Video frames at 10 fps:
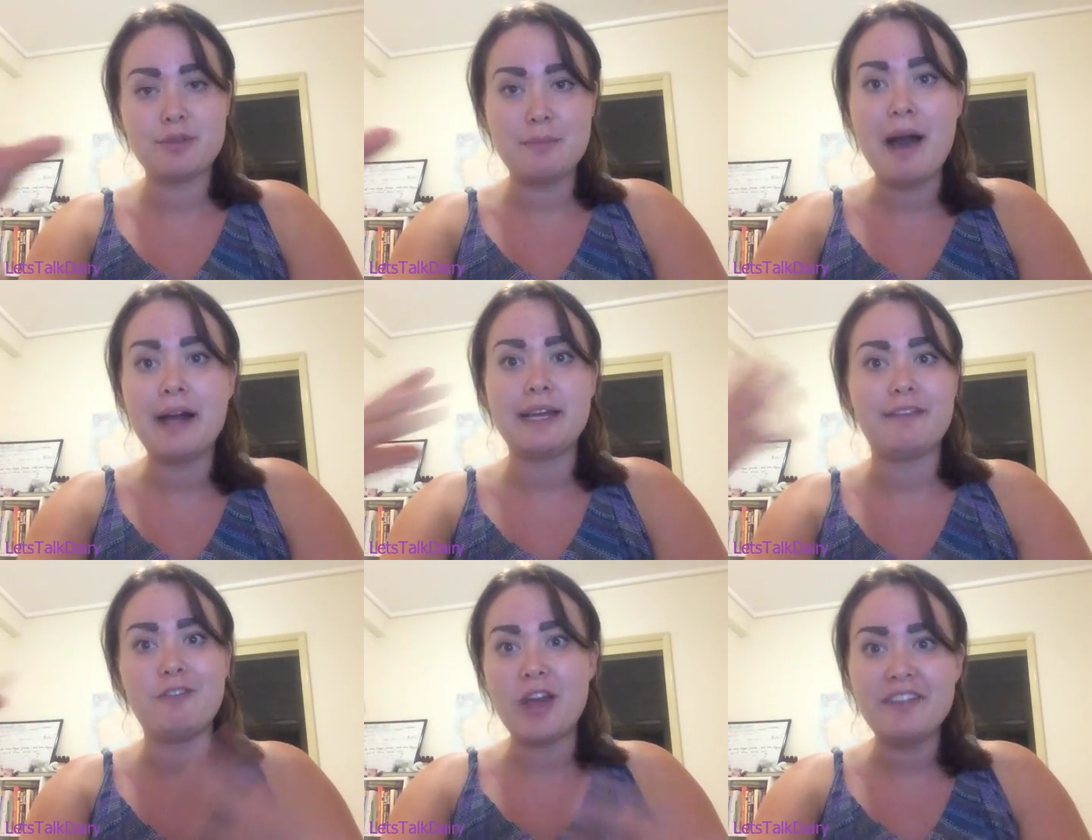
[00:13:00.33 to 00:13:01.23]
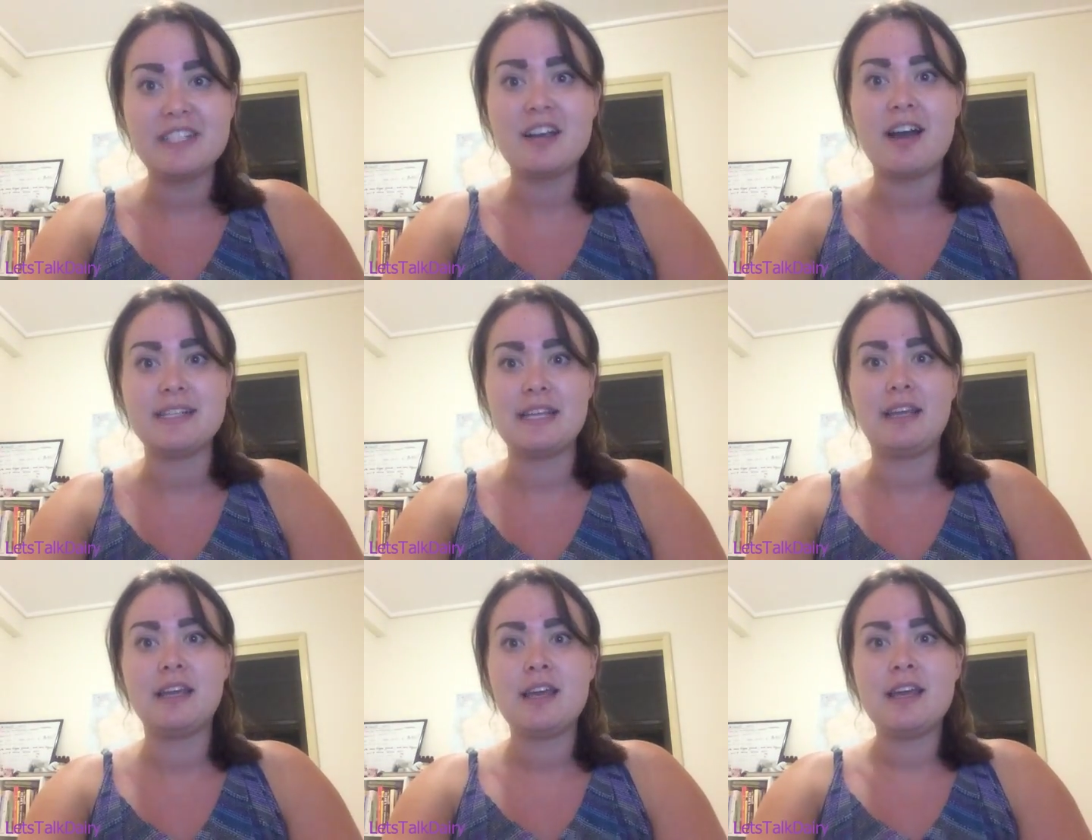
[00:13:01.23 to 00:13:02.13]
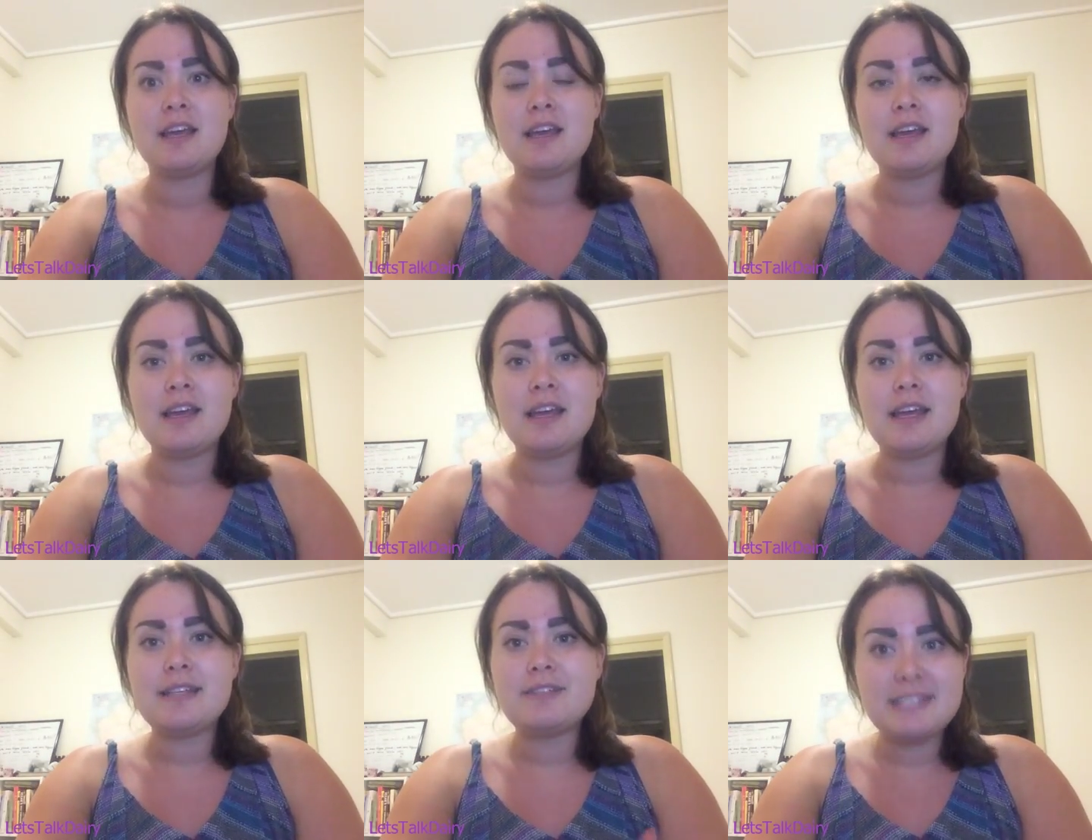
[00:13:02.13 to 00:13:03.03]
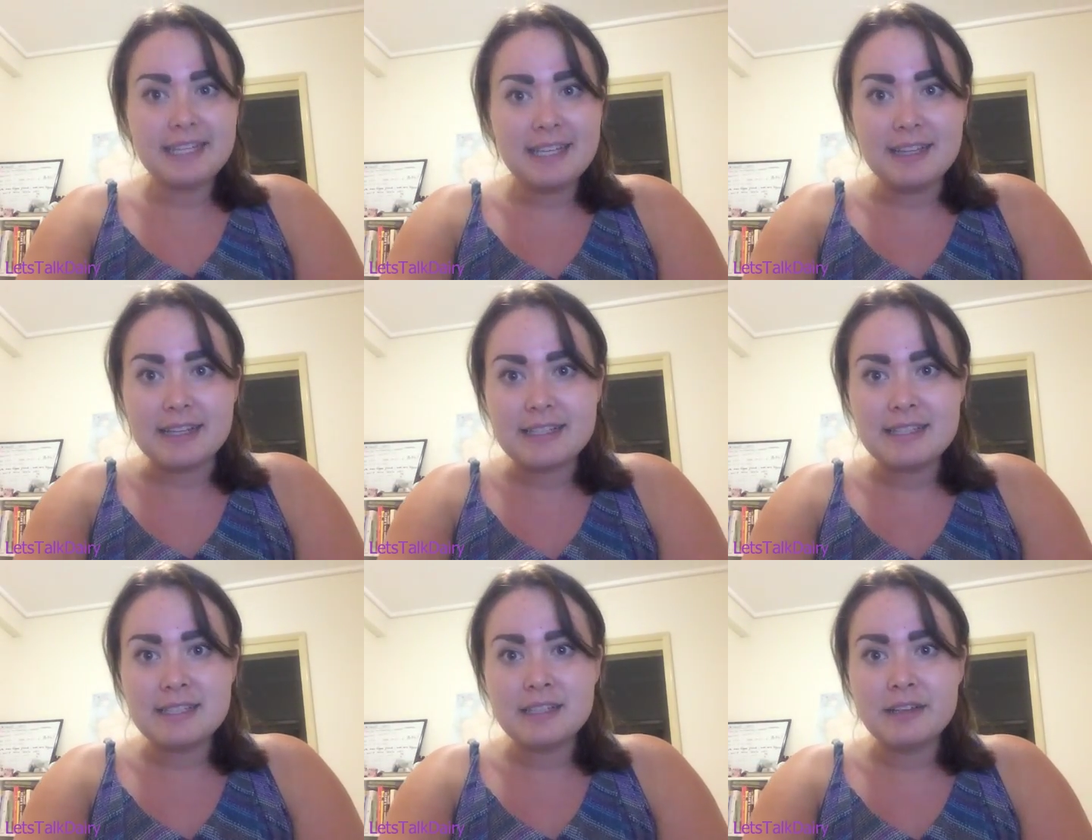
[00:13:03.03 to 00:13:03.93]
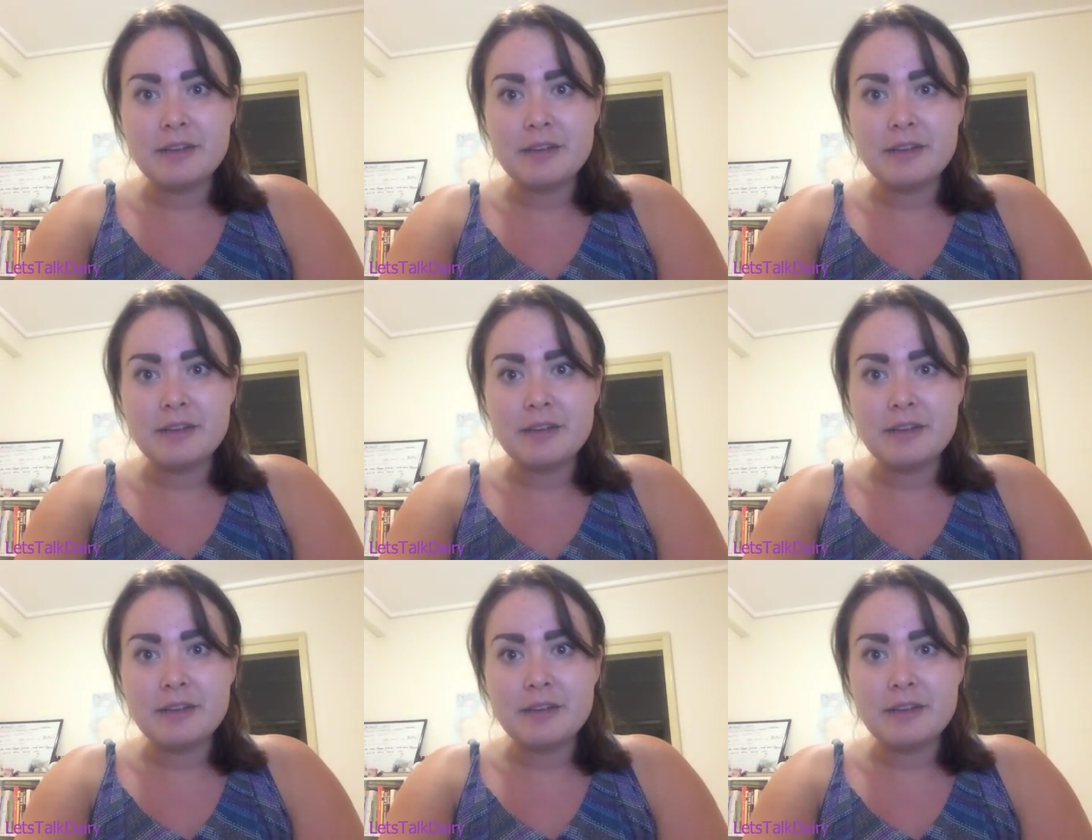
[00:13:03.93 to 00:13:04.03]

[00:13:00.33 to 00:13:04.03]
for the marketing, for advertising, is ridiculous.